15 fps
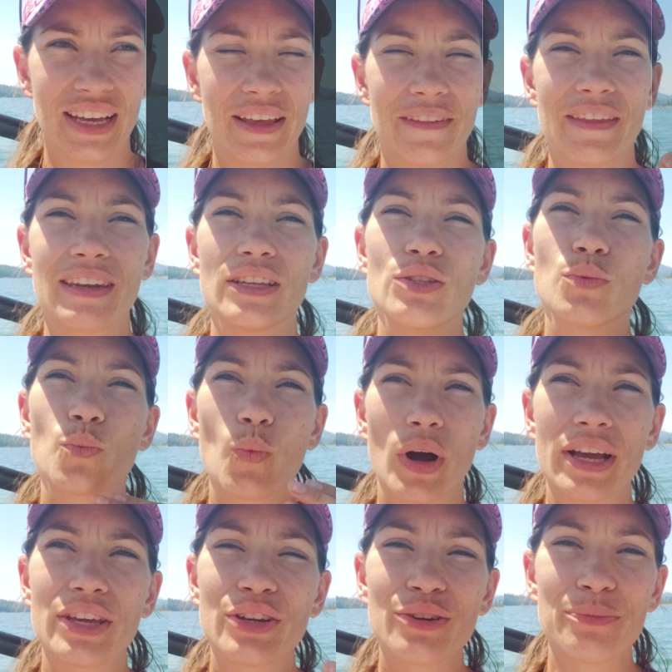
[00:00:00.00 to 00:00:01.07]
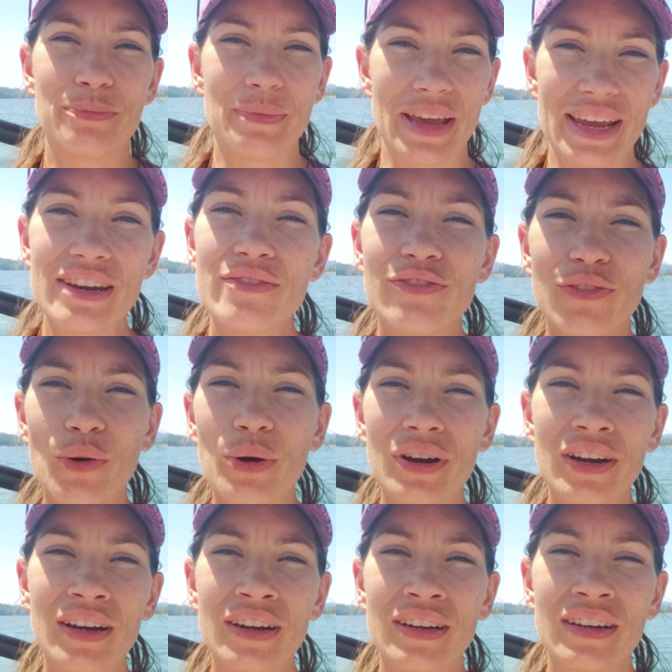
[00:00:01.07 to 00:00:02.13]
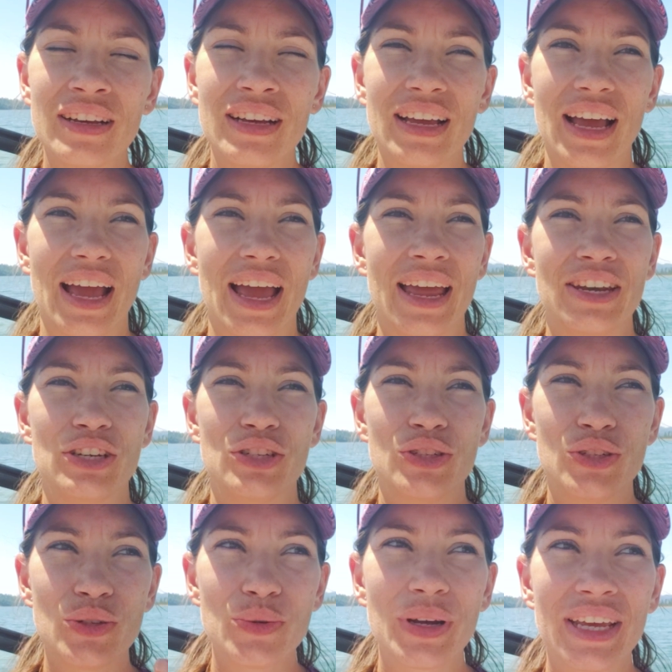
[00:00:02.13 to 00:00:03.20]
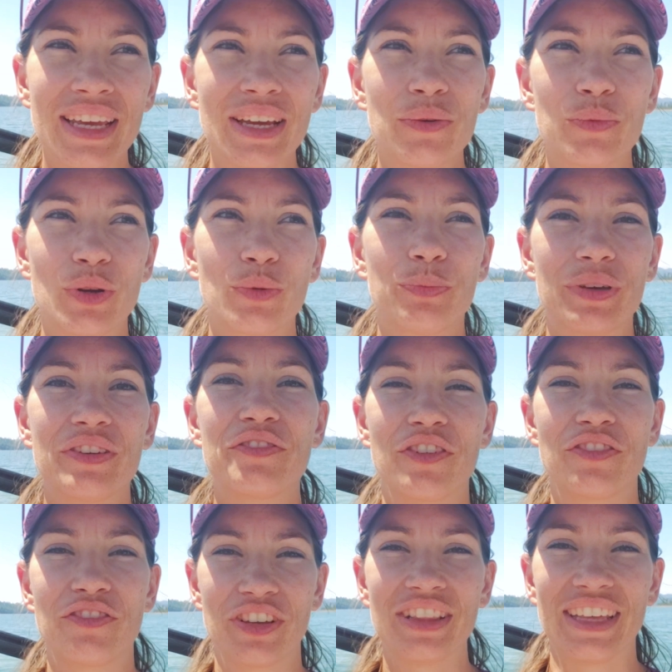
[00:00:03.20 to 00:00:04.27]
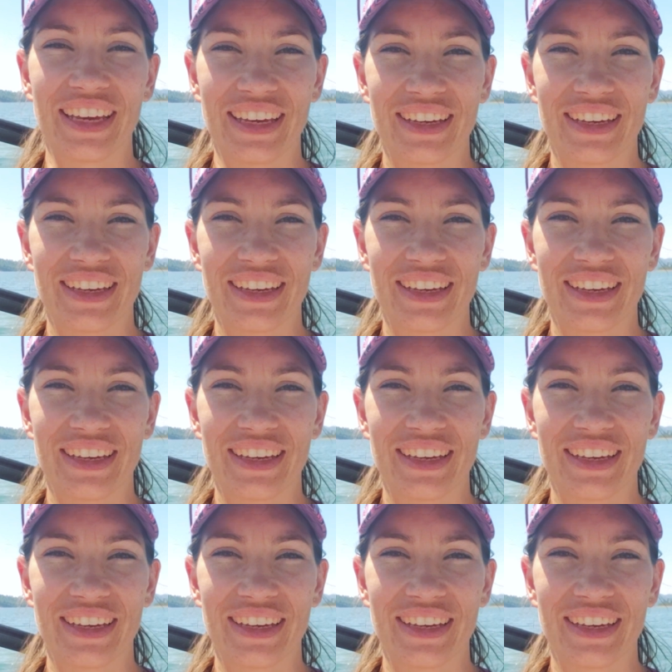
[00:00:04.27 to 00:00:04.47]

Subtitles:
then it's what you're made for. And doing it will be fulfilling.